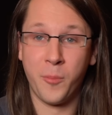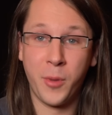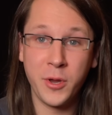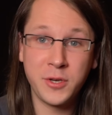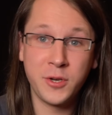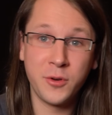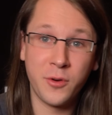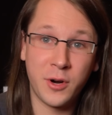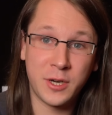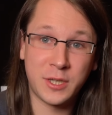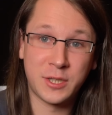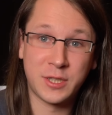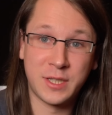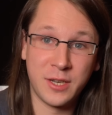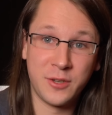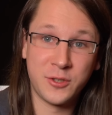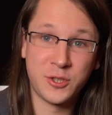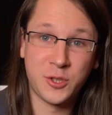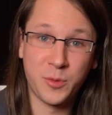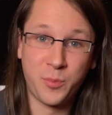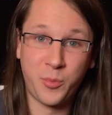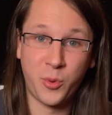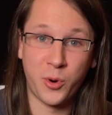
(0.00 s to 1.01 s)
but you are
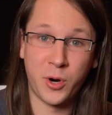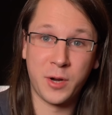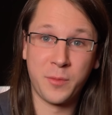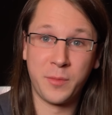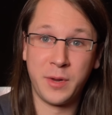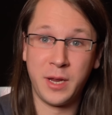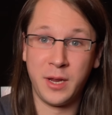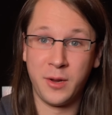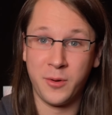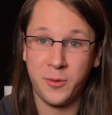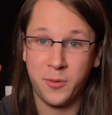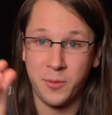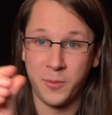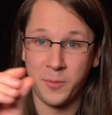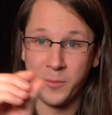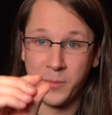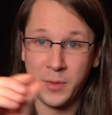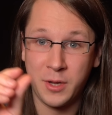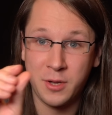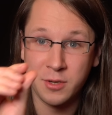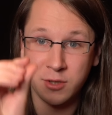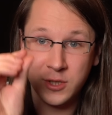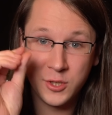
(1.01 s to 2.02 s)
still supporting me
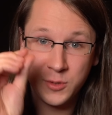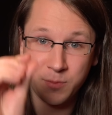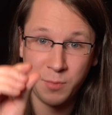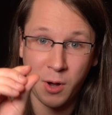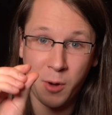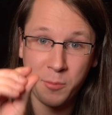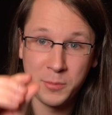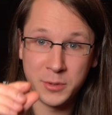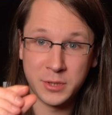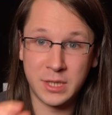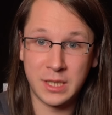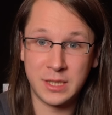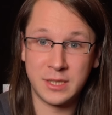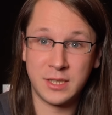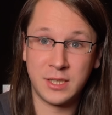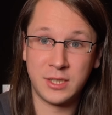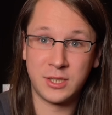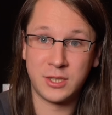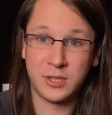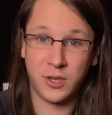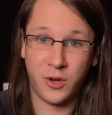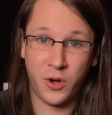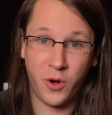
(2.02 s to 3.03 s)
because a small
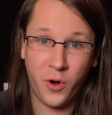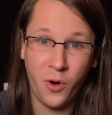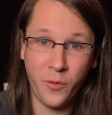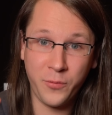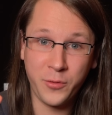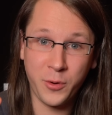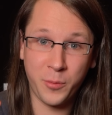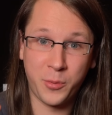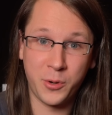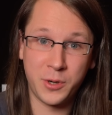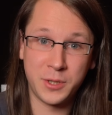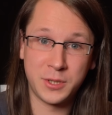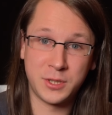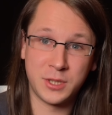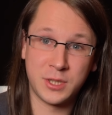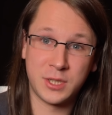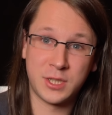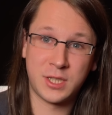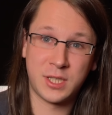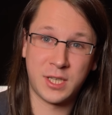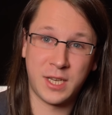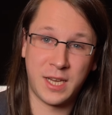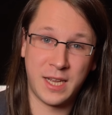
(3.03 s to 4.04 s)
percentage of your
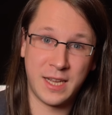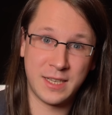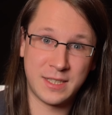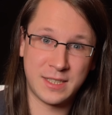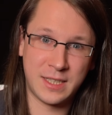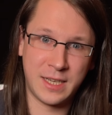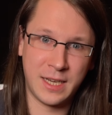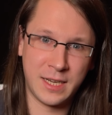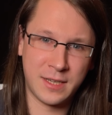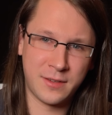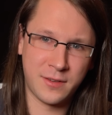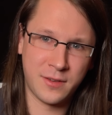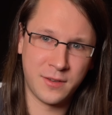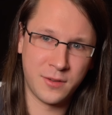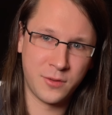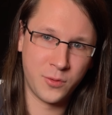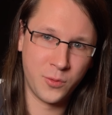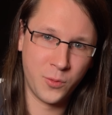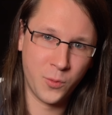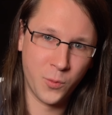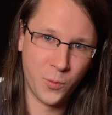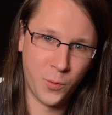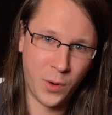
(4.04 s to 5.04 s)
purchase gets kicked
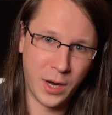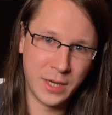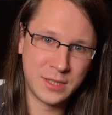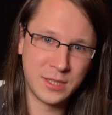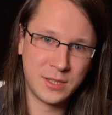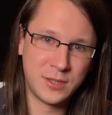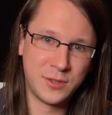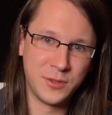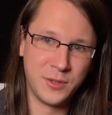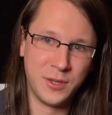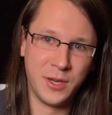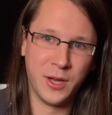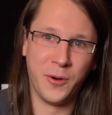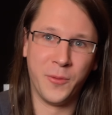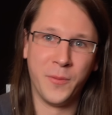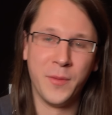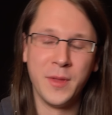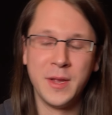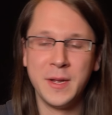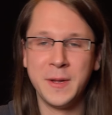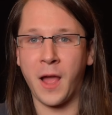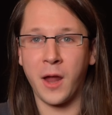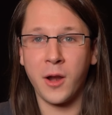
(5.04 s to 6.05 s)
to White Sea Studio.
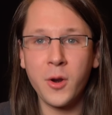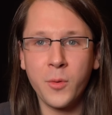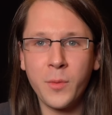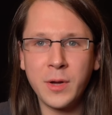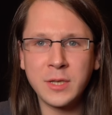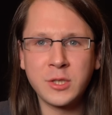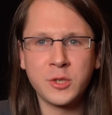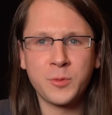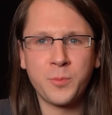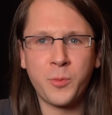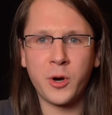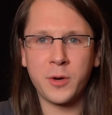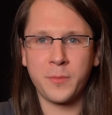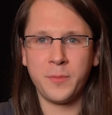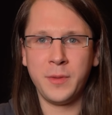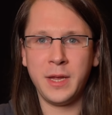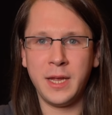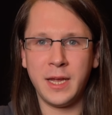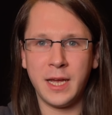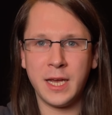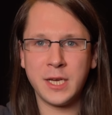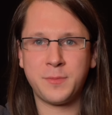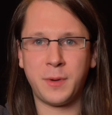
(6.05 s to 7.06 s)
Another way to support
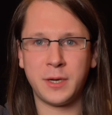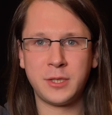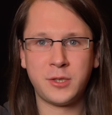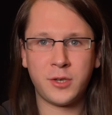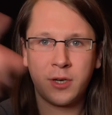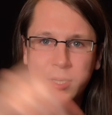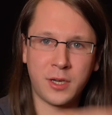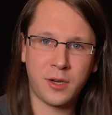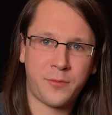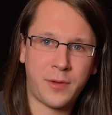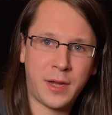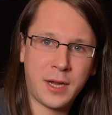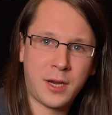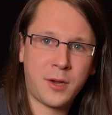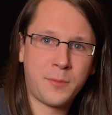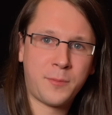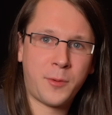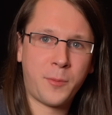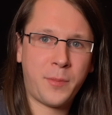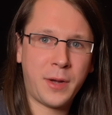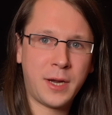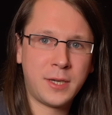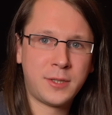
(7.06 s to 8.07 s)
me is by joining the fan
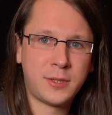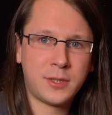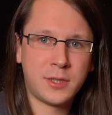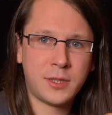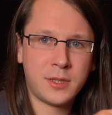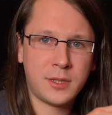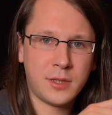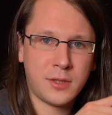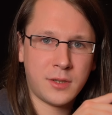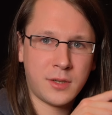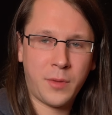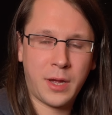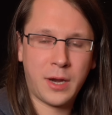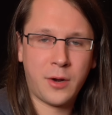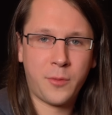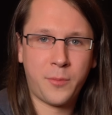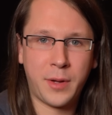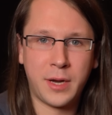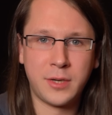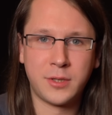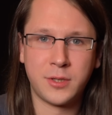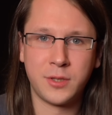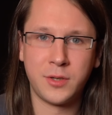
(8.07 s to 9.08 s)
club on Patreon. And on
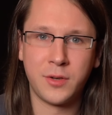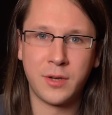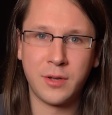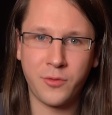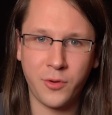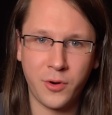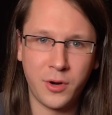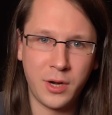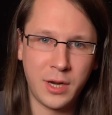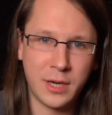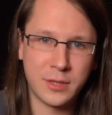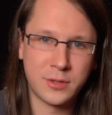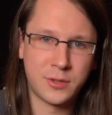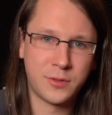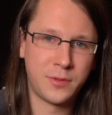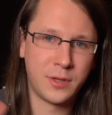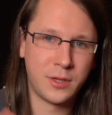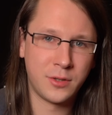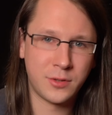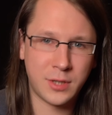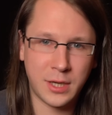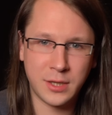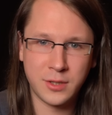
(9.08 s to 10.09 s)
Patreon, you get early extra
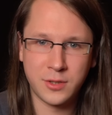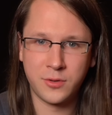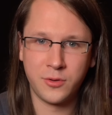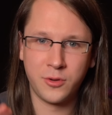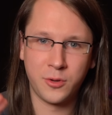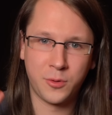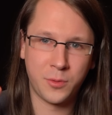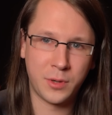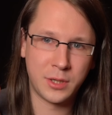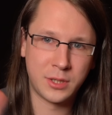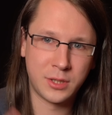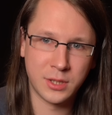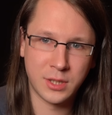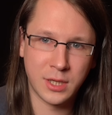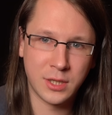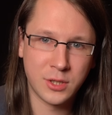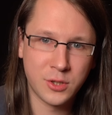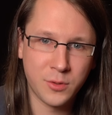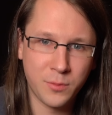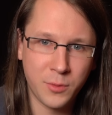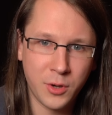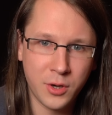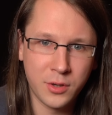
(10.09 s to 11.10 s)
videos, answers to your questions,
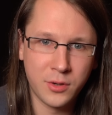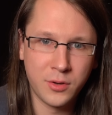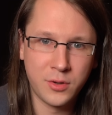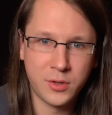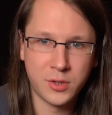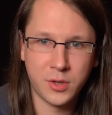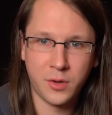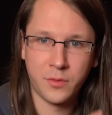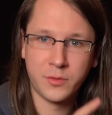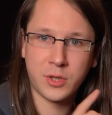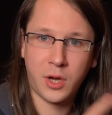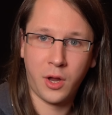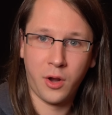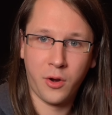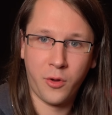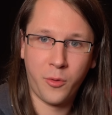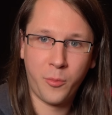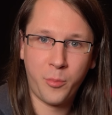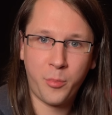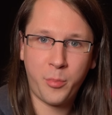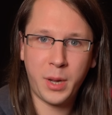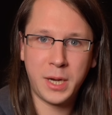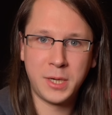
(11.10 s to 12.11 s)
and some other good stuff. It's all
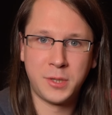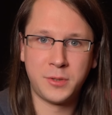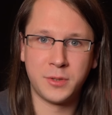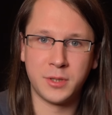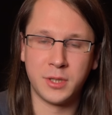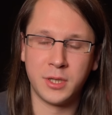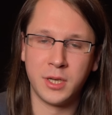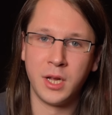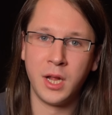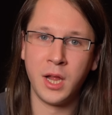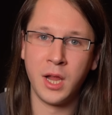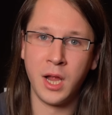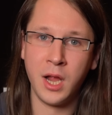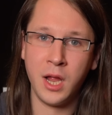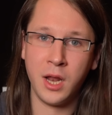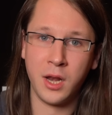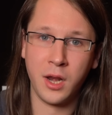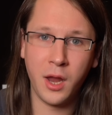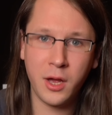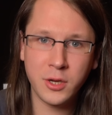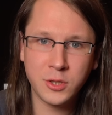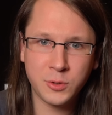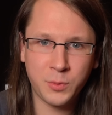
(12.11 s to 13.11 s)
on Patreon.
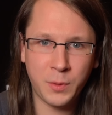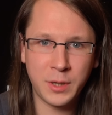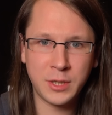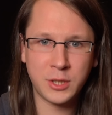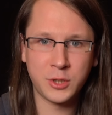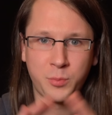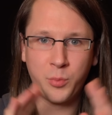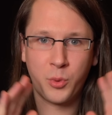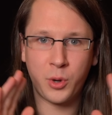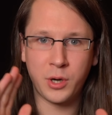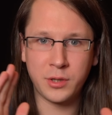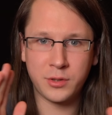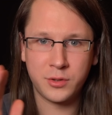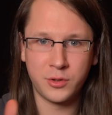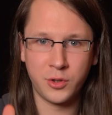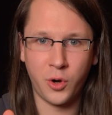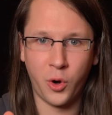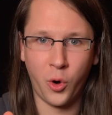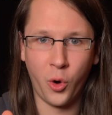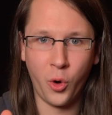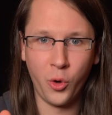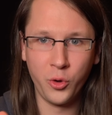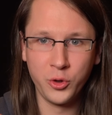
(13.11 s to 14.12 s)
Last way to support
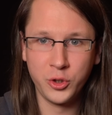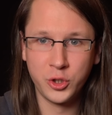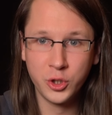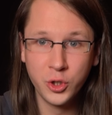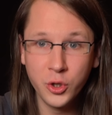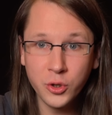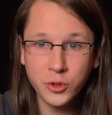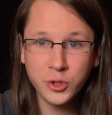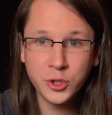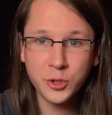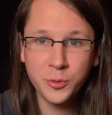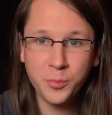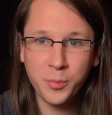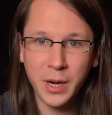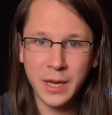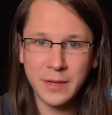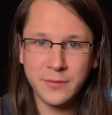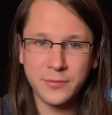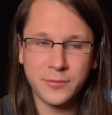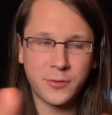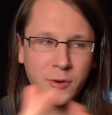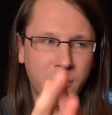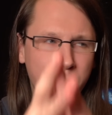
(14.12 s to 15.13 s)
the whole YouTube
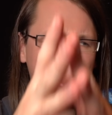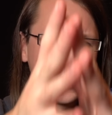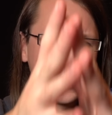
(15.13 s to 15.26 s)
platform,